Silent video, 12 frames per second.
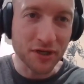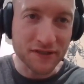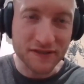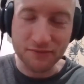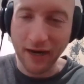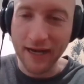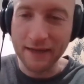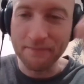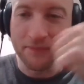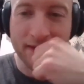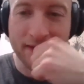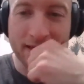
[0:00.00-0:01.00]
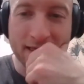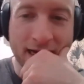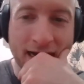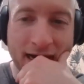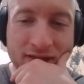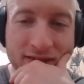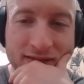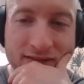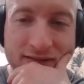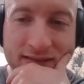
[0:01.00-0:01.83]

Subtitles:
the books, right? So I think